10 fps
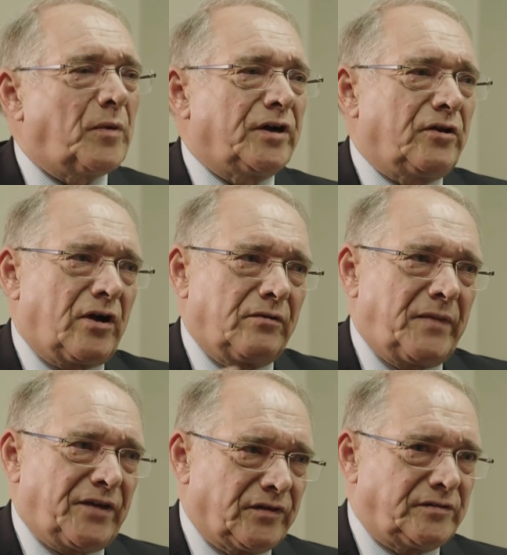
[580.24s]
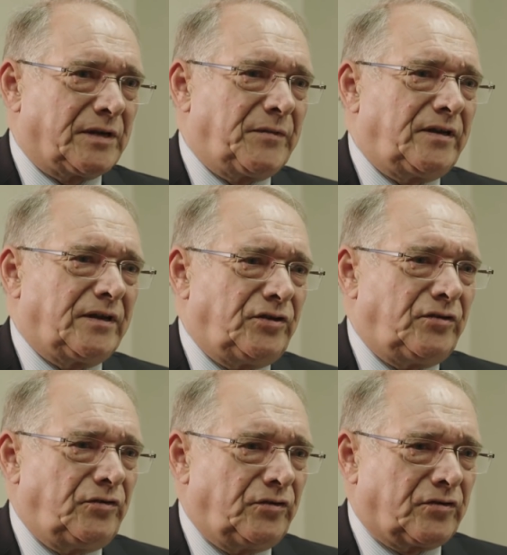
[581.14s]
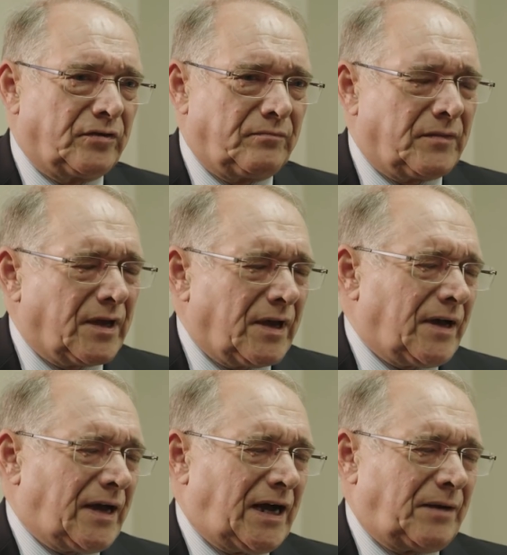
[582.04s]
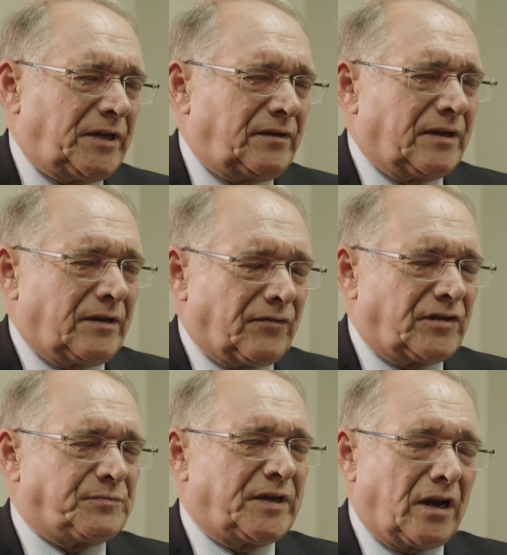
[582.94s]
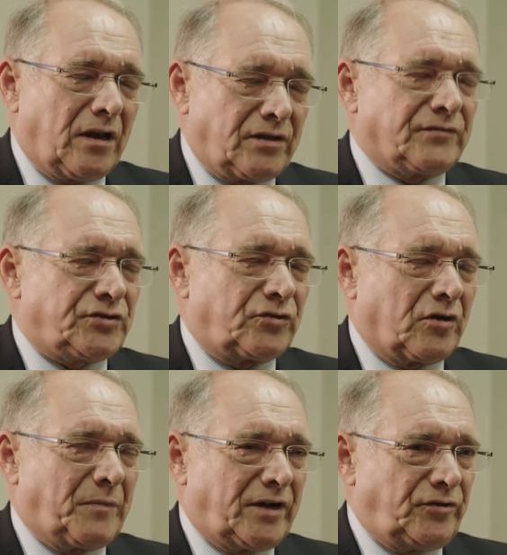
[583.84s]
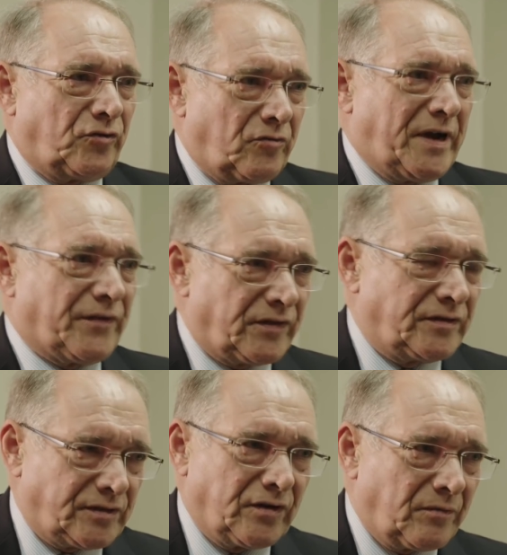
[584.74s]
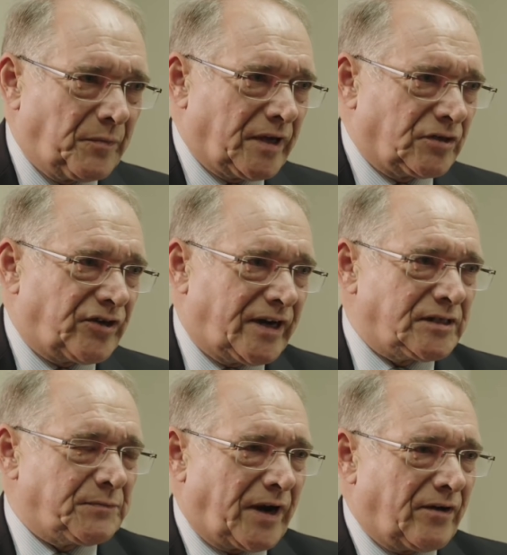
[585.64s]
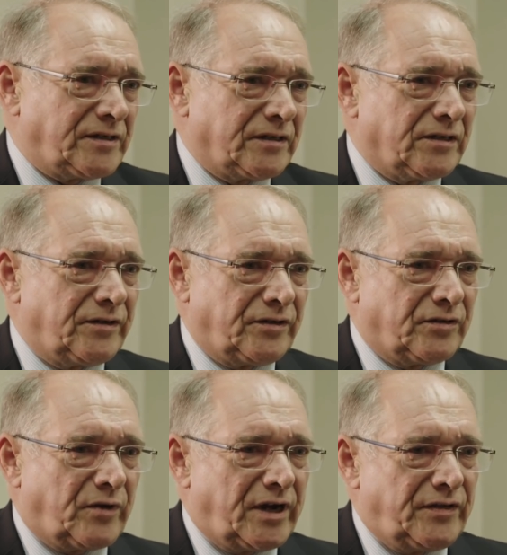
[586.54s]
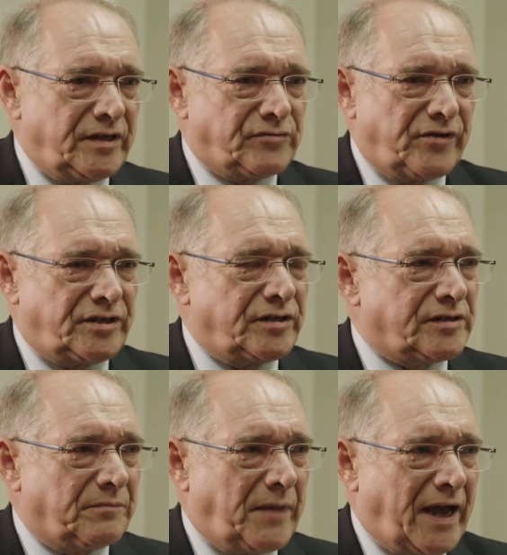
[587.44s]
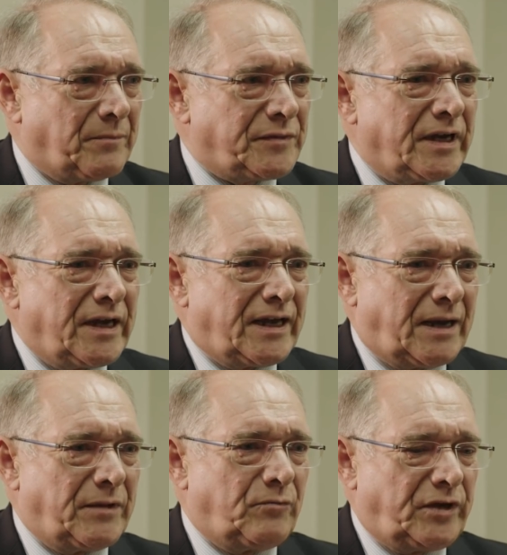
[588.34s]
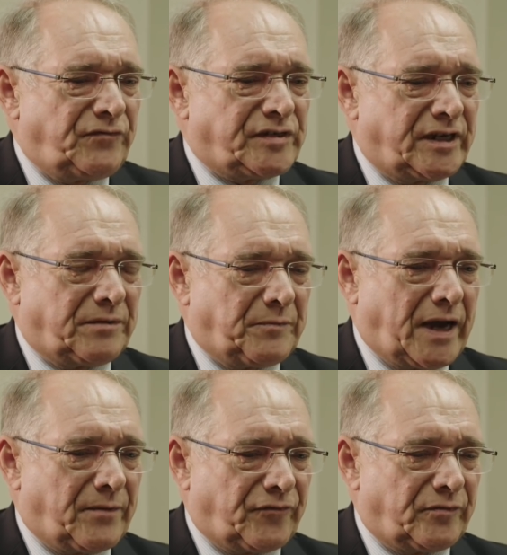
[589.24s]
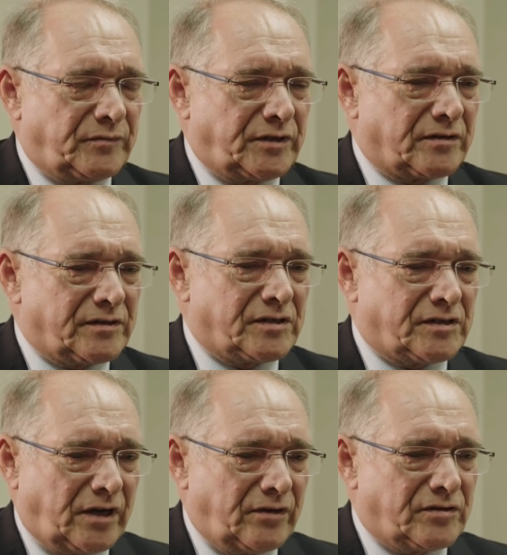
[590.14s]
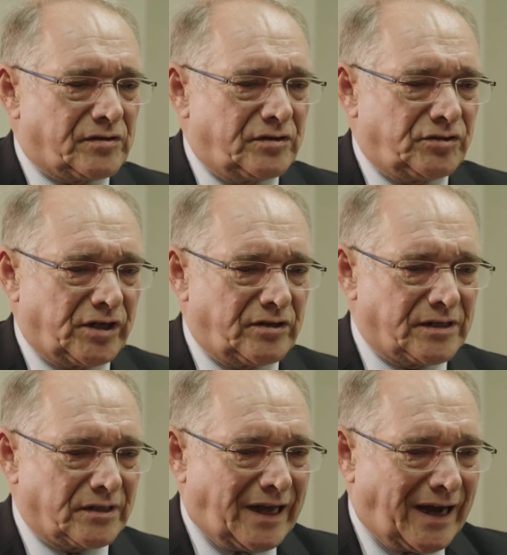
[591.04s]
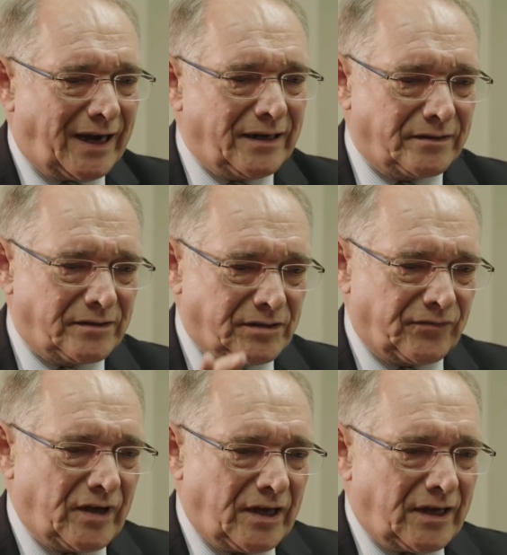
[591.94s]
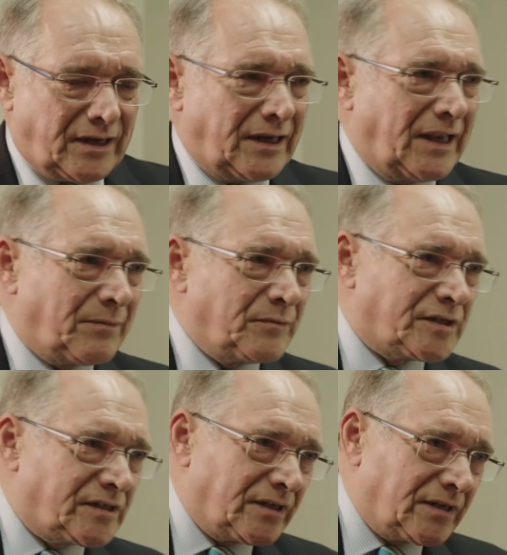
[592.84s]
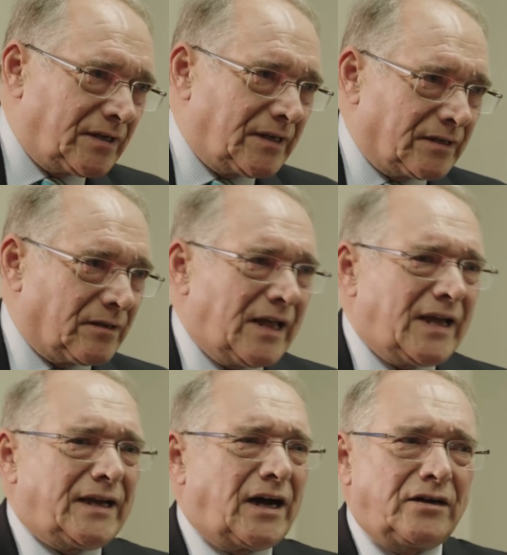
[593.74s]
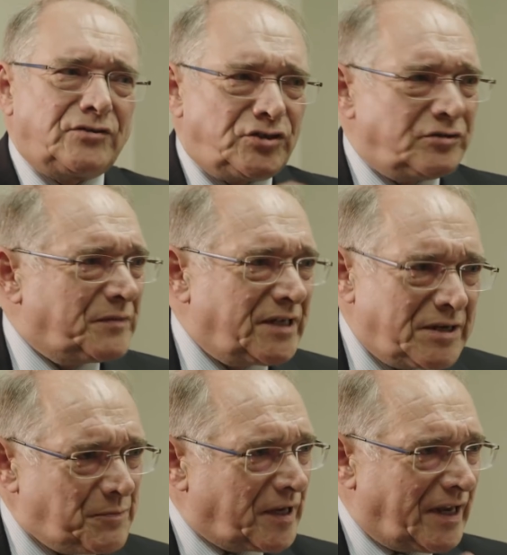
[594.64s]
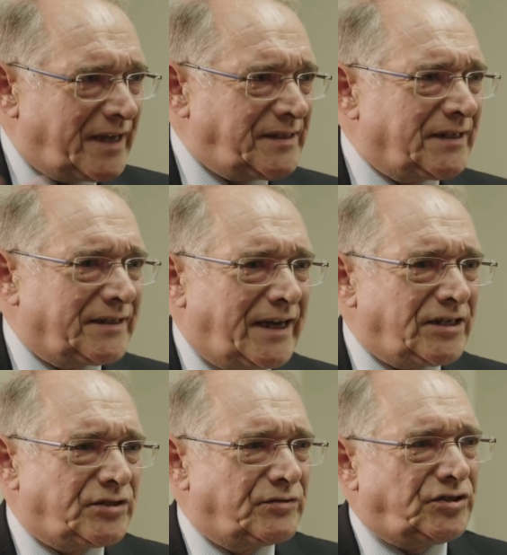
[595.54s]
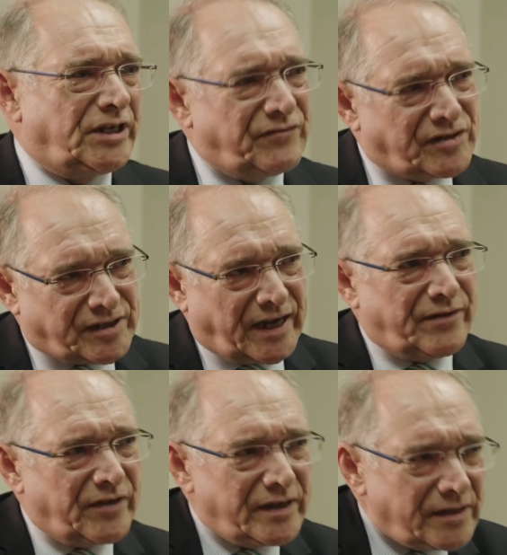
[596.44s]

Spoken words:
by your own methods. I mean, you can... there's been a lot of talk about your methods not being transparent, including the way these regions are mapped. I mean, we've seen a map from Dr. Stokes that shows little islands of Lumsden and little... aren't you manipulating that to achieve savings?